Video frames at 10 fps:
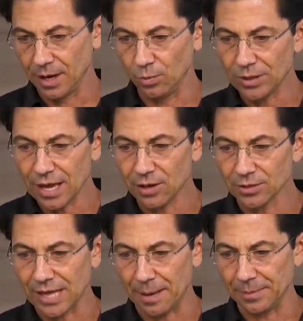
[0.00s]
And what the hell
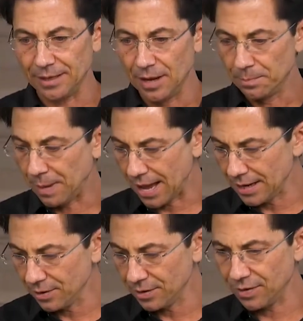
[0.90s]
does that mean?
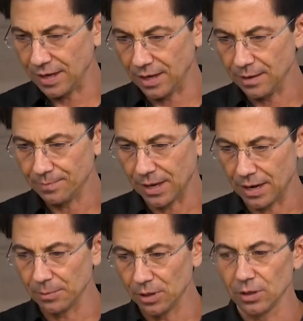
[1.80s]
Binary thinking, and
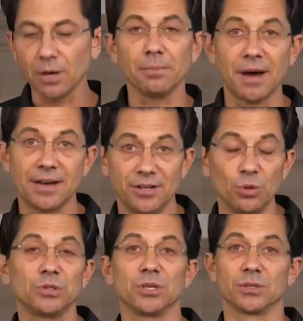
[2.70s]
I'm going to look at my
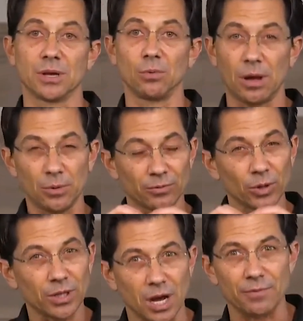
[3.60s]
notes here because I want to
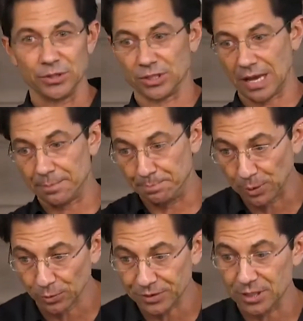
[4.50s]
really cover this because I
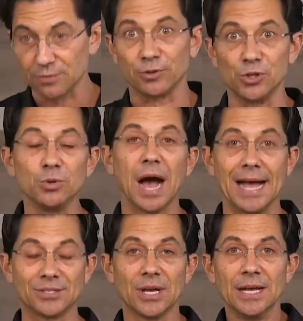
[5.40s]
built these for you
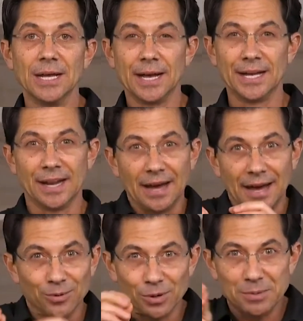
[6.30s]
guys, and
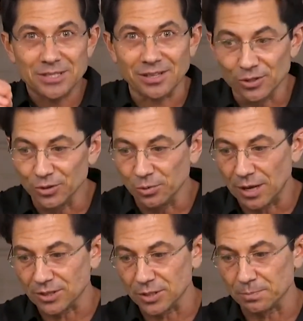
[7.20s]
I don't want to miss the little
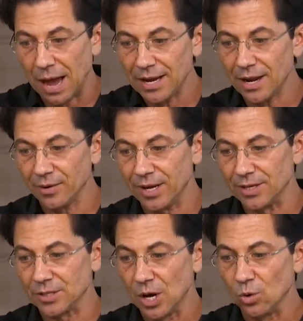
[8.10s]
nuances. Binary
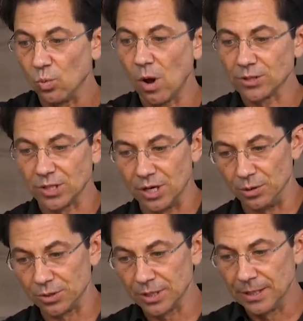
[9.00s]
is ones and
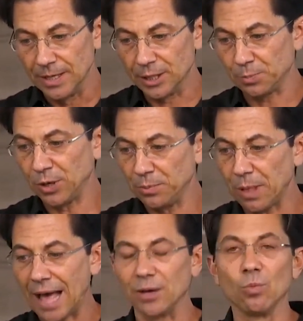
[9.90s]
O's. It's pretty
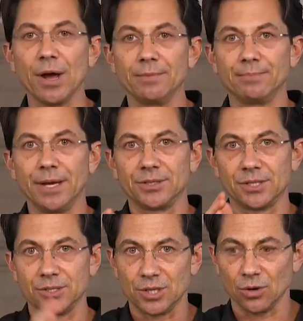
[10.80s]
black and white. It's
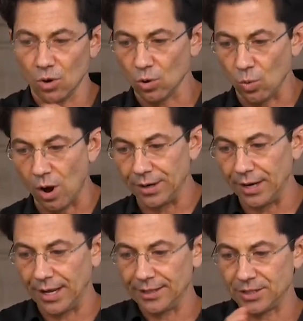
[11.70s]
0 or 1.
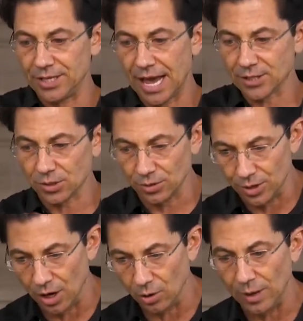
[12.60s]
It's yes or
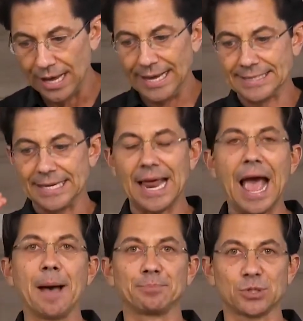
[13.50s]
no. It's an
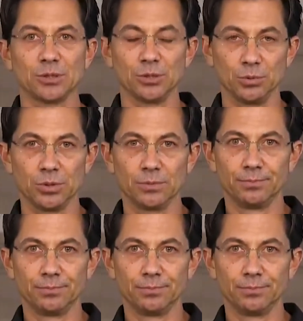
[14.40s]
absolute.